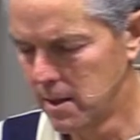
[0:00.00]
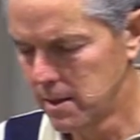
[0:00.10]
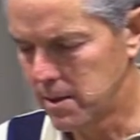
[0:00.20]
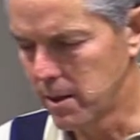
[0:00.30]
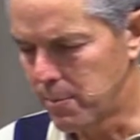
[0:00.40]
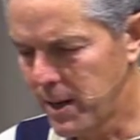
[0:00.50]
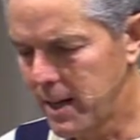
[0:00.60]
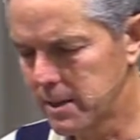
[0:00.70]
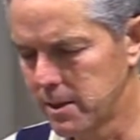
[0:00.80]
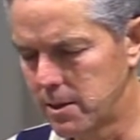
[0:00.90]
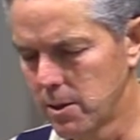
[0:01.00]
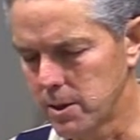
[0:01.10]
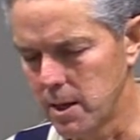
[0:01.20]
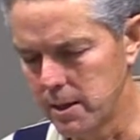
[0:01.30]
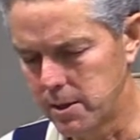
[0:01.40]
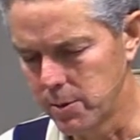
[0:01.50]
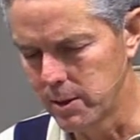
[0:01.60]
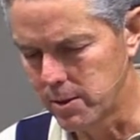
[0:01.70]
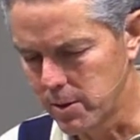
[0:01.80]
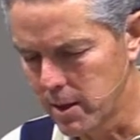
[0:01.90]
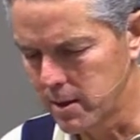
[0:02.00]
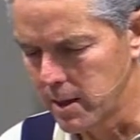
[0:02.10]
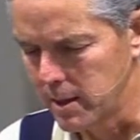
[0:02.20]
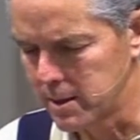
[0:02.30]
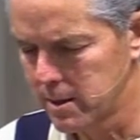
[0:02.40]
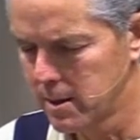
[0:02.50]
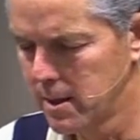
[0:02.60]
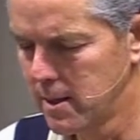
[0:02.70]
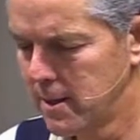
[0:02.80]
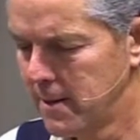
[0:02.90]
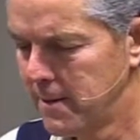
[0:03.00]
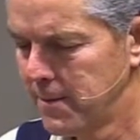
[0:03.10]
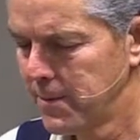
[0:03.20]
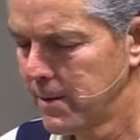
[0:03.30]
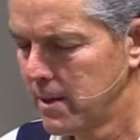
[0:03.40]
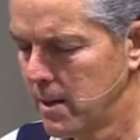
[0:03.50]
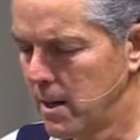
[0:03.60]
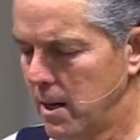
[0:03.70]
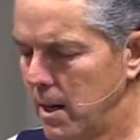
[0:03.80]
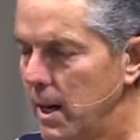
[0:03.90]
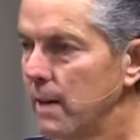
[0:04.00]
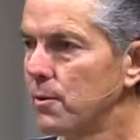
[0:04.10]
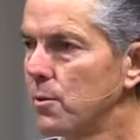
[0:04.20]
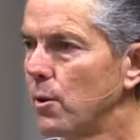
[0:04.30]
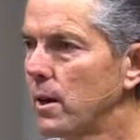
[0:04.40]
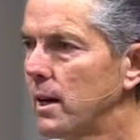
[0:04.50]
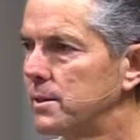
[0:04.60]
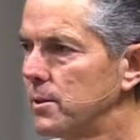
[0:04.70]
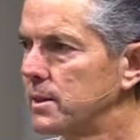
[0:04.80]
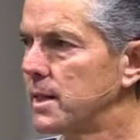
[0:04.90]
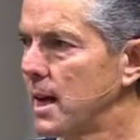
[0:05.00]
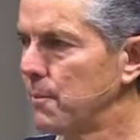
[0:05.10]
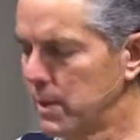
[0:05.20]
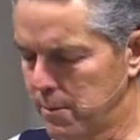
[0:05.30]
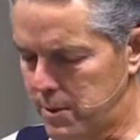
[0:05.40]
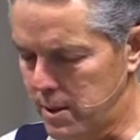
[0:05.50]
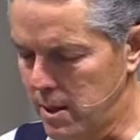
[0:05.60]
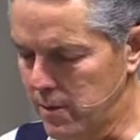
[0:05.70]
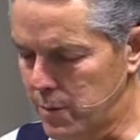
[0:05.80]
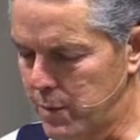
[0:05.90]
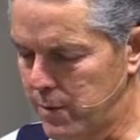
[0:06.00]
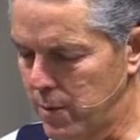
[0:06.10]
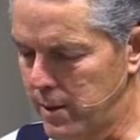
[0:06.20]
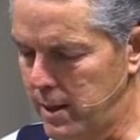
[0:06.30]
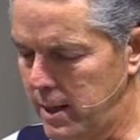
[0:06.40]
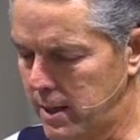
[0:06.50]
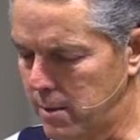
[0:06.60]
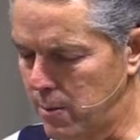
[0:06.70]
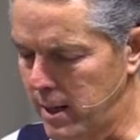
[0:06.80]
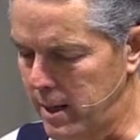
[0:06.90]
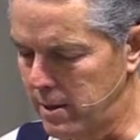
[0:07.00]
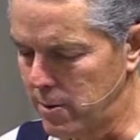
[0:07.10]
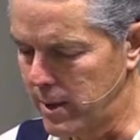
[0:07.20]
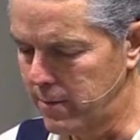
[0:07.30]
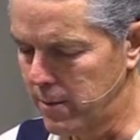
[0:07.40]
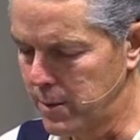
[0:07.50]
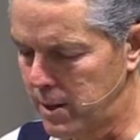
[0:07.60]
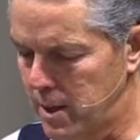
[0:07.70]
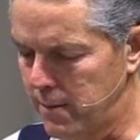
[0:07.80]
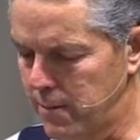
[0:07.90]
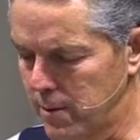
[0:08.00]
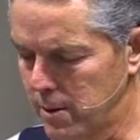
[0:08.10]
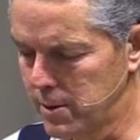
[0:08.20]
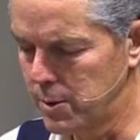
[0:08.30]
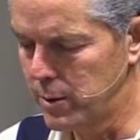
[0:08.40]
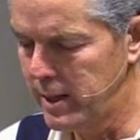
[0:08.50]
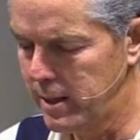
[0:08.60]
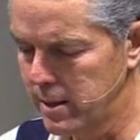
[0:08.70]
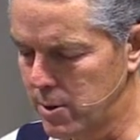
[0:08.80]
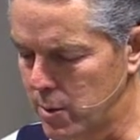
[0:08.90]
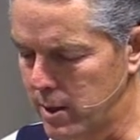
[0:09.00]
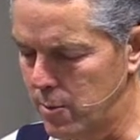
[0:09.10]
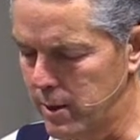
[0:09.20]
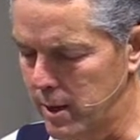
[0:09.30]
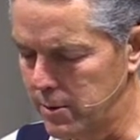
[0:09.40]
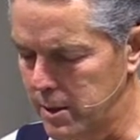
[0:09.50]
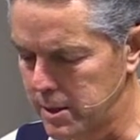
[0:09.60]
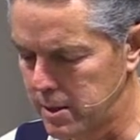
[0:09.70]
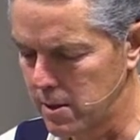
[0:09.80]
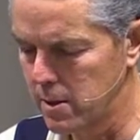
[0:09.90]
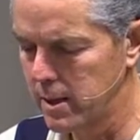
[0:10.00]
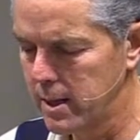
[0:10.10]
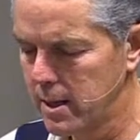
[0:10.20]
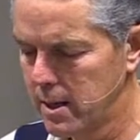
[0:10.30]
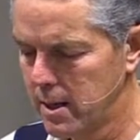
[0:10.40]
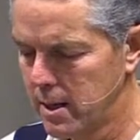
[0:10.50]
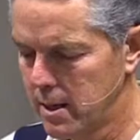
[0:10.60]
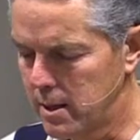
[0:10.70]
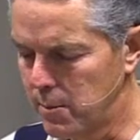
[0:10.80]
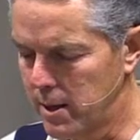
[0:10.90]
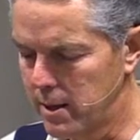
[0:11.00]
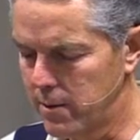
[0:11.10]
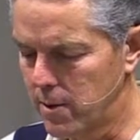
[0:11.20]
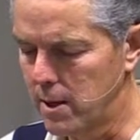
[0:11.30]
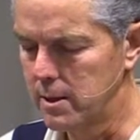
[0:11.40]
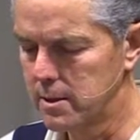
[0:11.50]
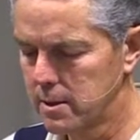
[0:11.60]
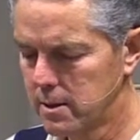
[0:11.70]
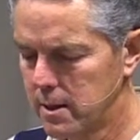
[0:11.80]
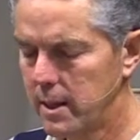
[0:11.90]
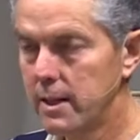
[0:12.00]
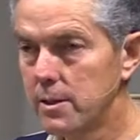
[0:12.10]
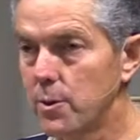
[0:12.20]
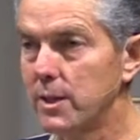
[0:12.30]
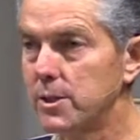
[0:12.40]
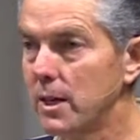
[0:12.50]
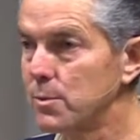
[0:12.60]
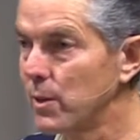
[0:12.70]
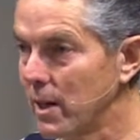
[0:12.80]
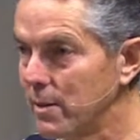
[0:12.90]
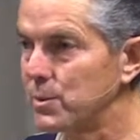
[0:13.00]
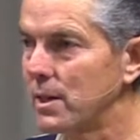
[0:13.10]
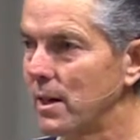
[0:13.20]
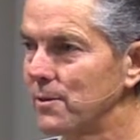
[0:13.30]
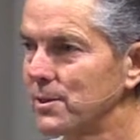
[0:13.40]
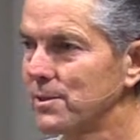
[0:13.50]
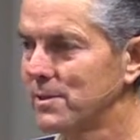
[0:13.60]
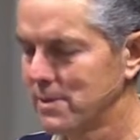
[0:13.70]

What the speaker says: So the passage goes on to instruct us. Everyone ought to examine themselves before they eat the bread and drink from the cup. For those who eat and drink without discerning the body of Christ eat and drink judgment on themselves.